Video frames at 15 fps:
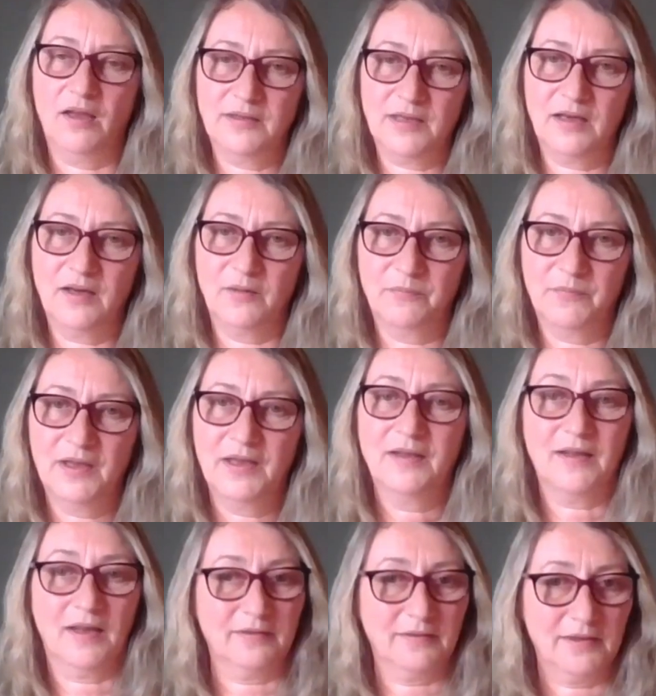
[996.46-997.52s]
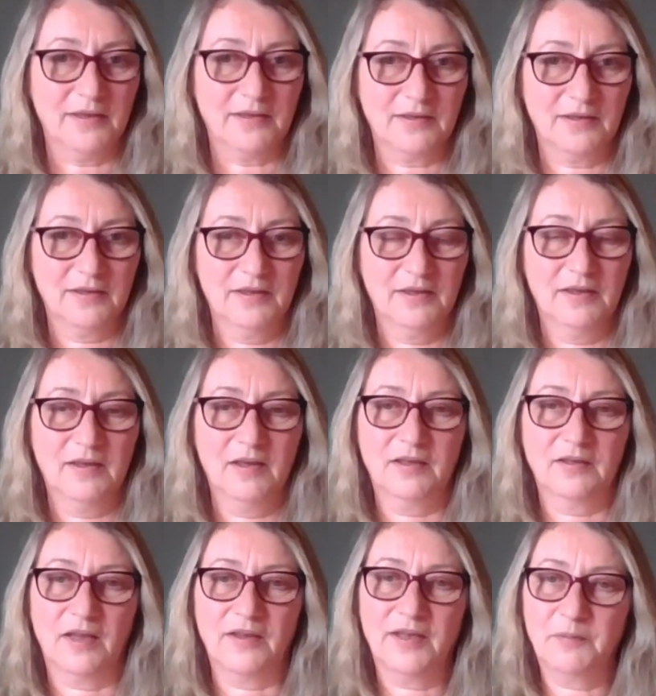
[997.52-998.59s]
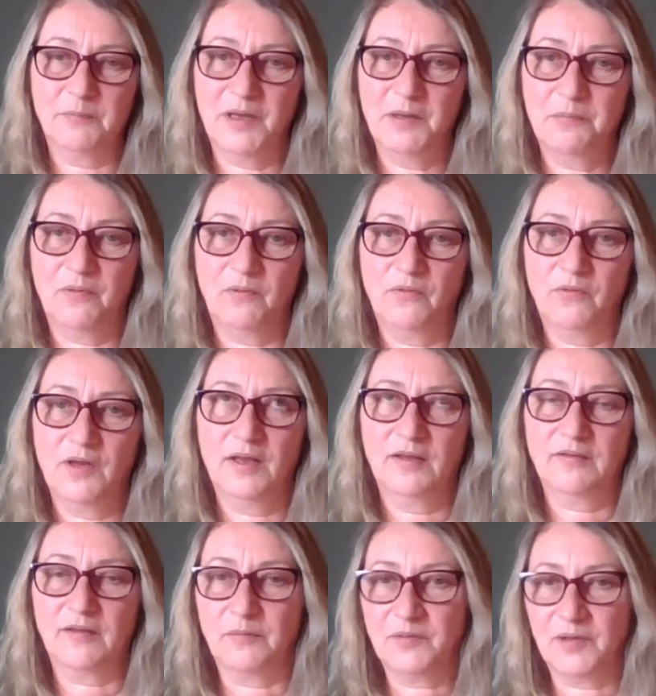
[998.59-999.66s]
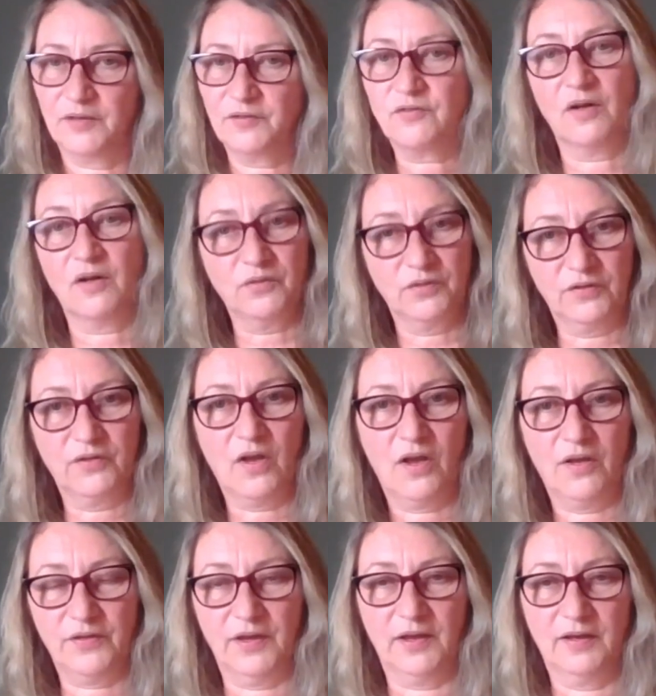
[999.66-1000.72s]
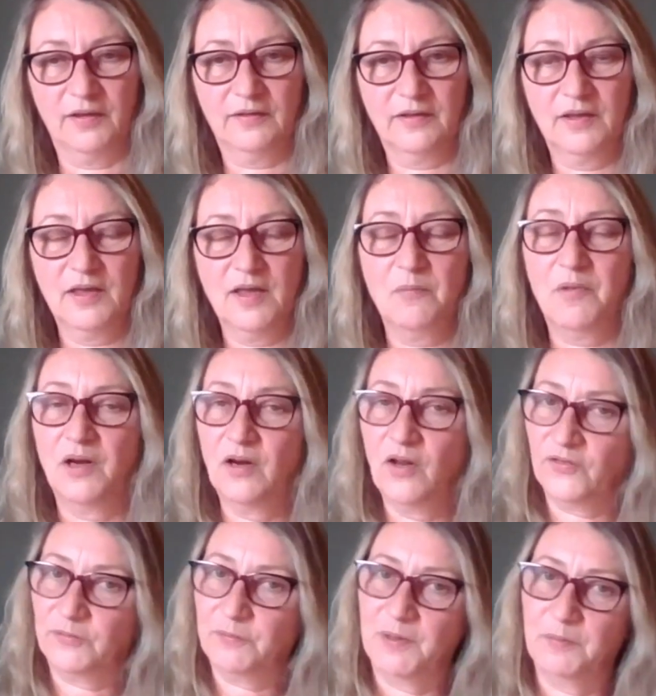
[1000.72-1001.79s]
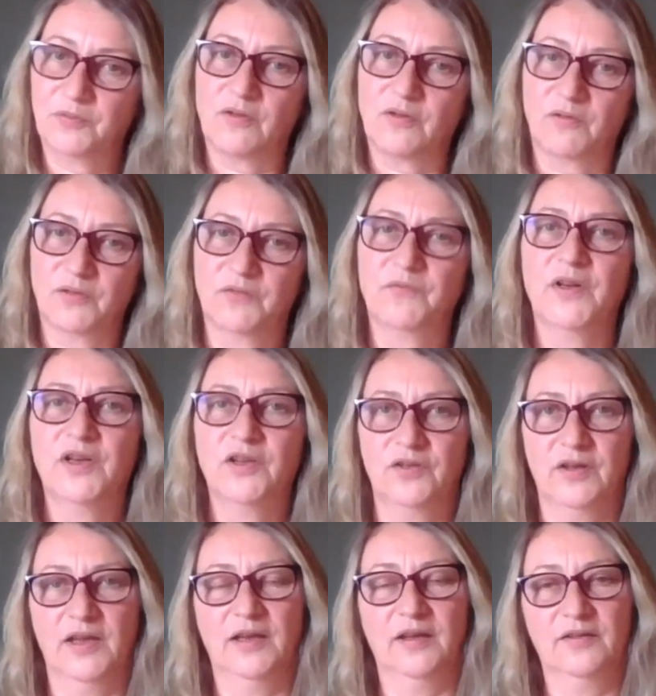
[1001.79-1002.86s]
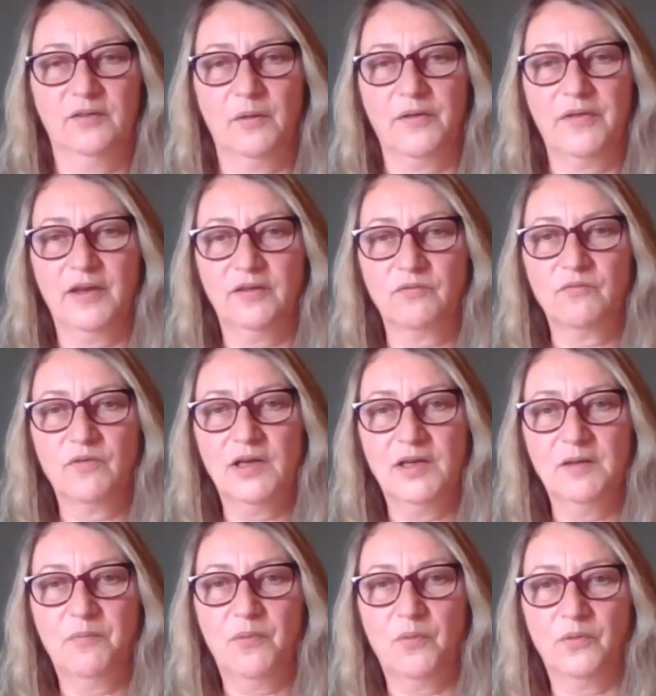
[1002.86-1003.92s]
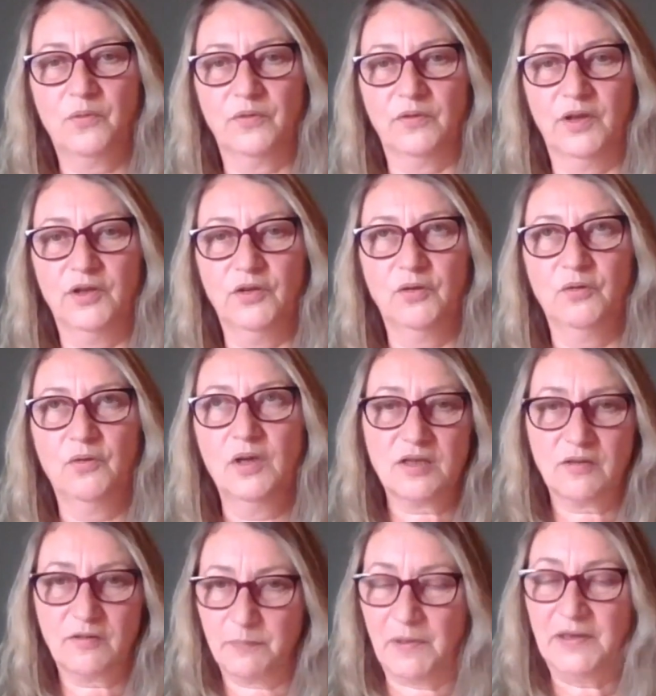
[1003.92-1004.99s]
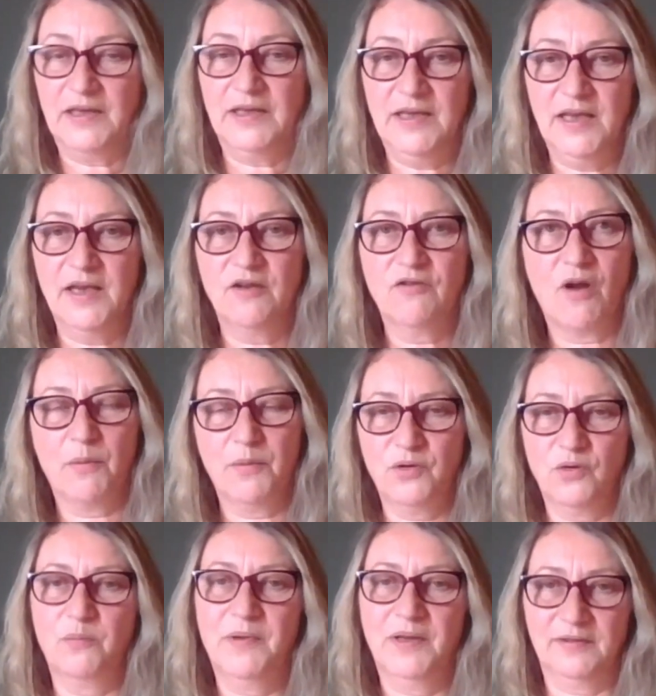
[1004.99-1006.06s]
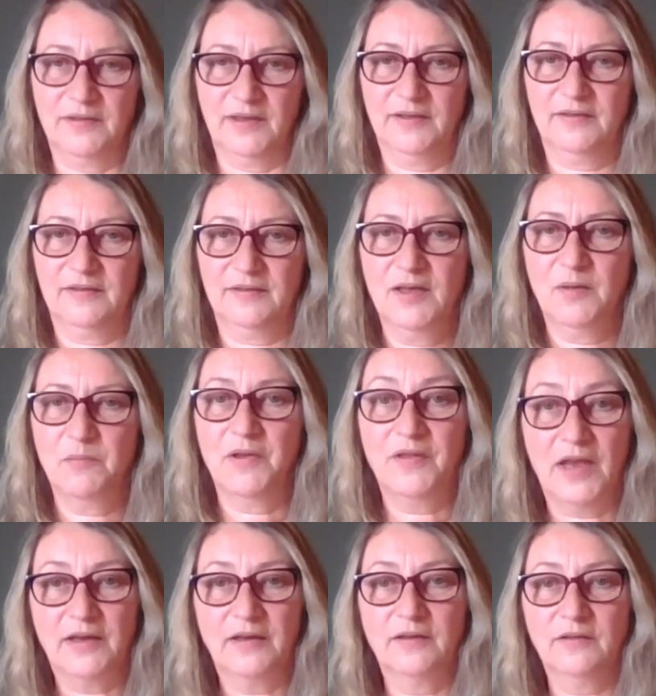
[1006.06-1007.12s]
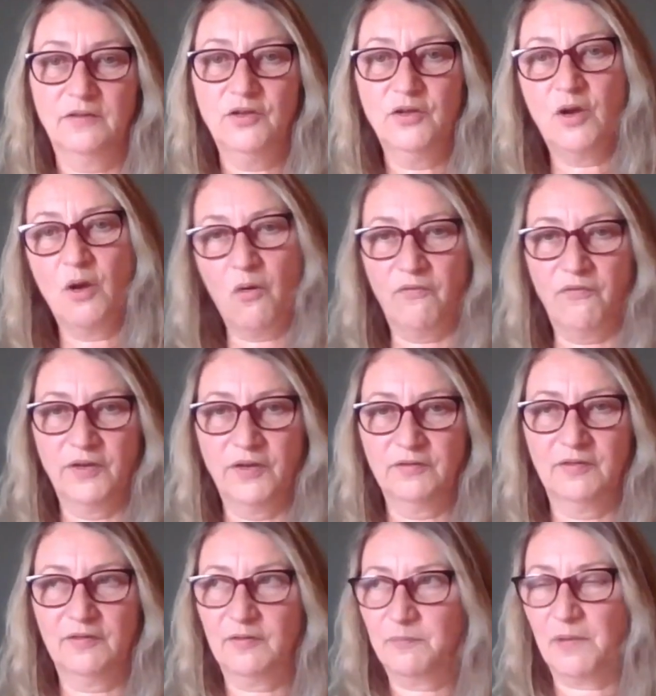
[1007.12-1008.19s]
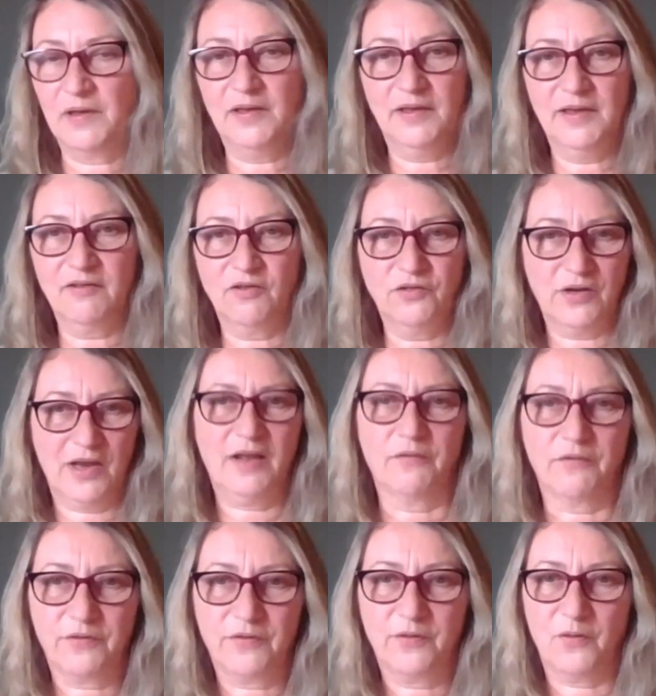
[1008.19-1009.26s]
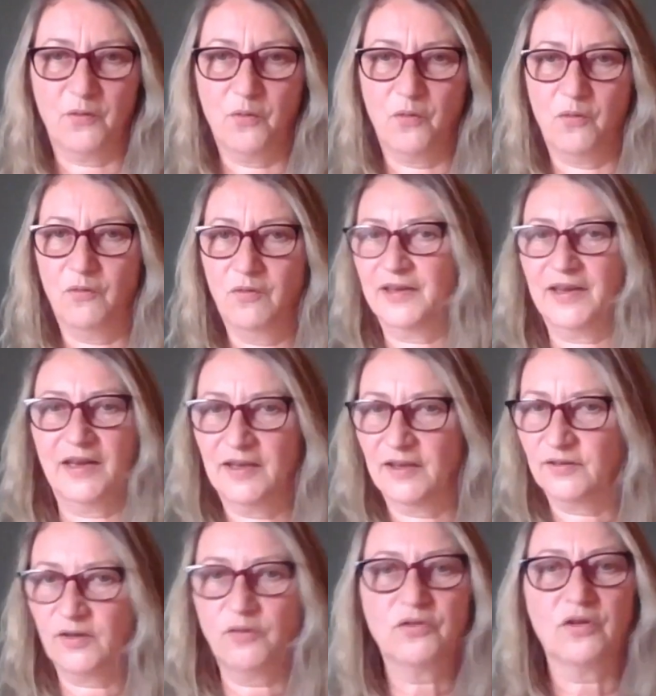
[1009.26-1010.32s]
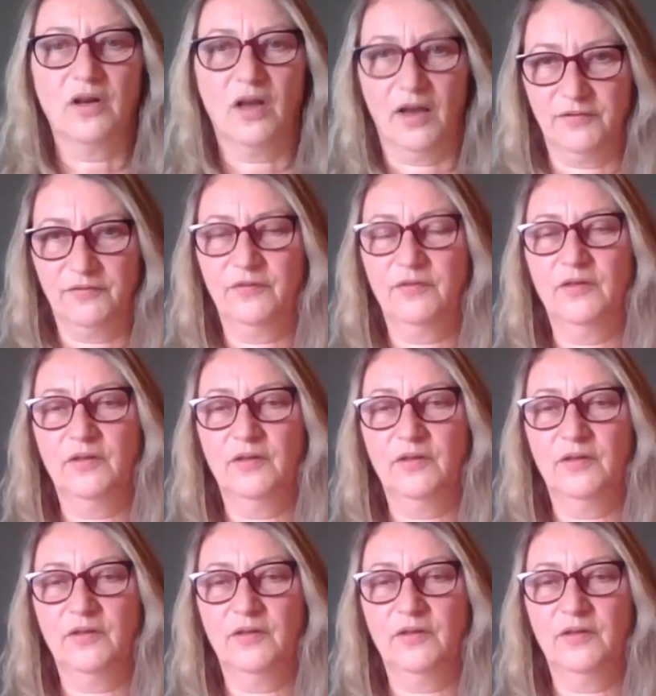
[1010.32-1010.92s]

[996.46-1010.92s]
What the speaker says: tell them that's it. Because I think people sometimes struggle to start things, but lots of people struggle to finish things. So I think it's really important that you spend a year growing your business, but then you go off and spend a year on your health or getting a social life,